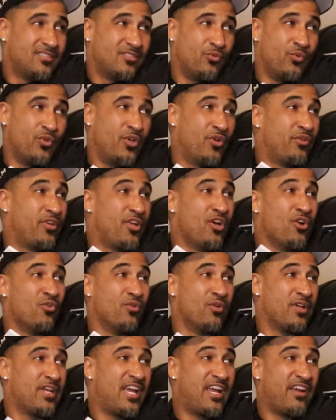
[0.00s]
we don't
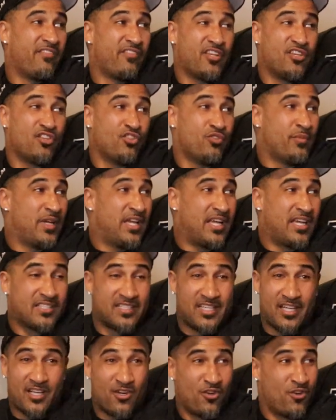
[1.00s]
know. Yeah. Every human has
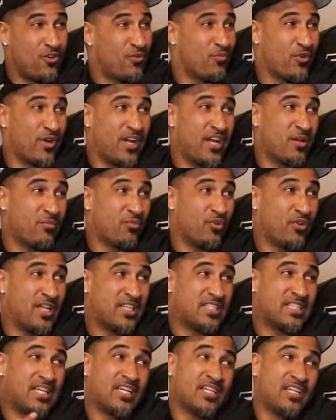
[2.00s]
their own brain, bro.
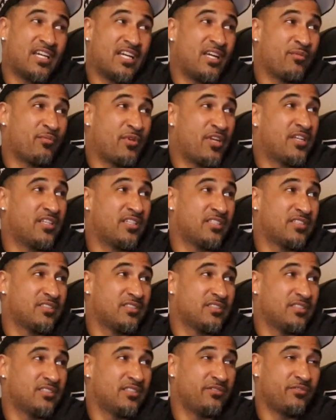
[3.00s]
That's right. how God made us
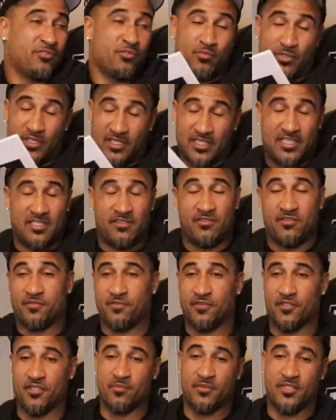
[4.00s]
if you believe, you
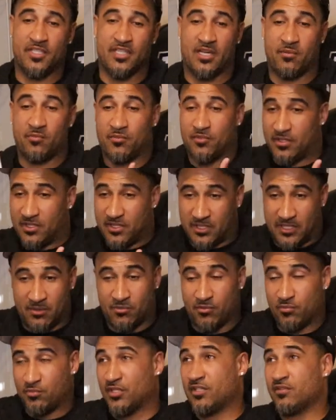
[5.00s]
feel me? I'm I, am i am
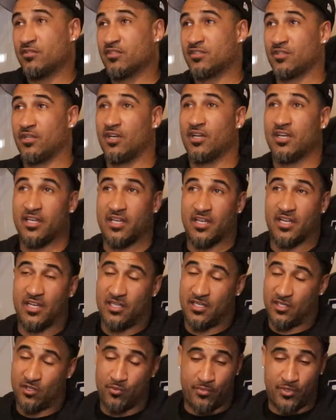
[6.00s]
a believer, nah, so I, sure.
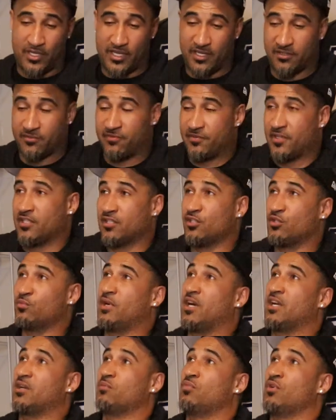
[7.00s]
I, hope I ain't offending
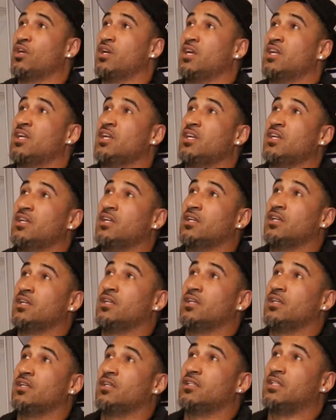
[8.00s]
nobody. But
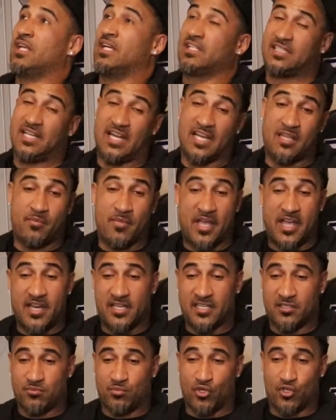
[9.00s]
that's how he made
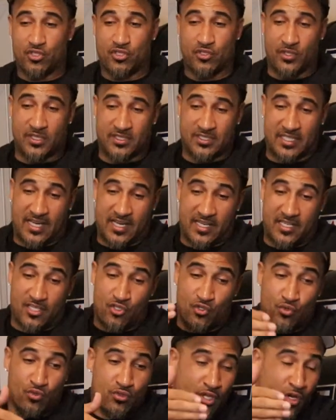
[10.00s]
us, bro. So it's like
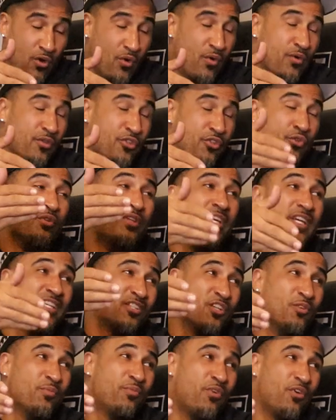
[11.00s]
you know you did
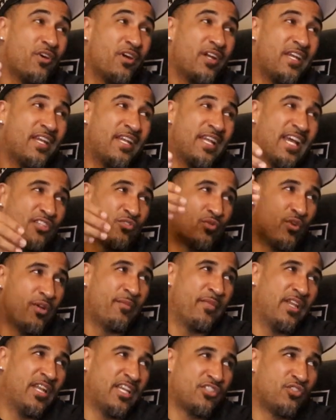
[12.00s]
your part, yeah. and that's
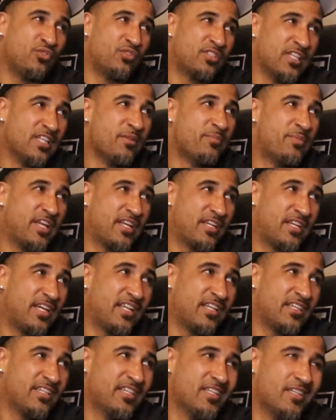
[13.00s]
what let you sleep at
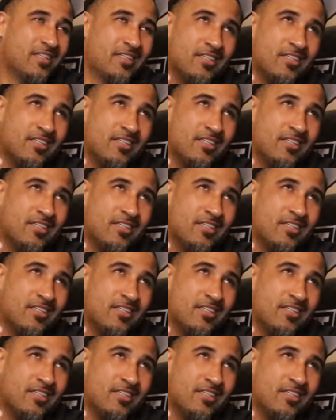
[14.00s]
night. Yeah.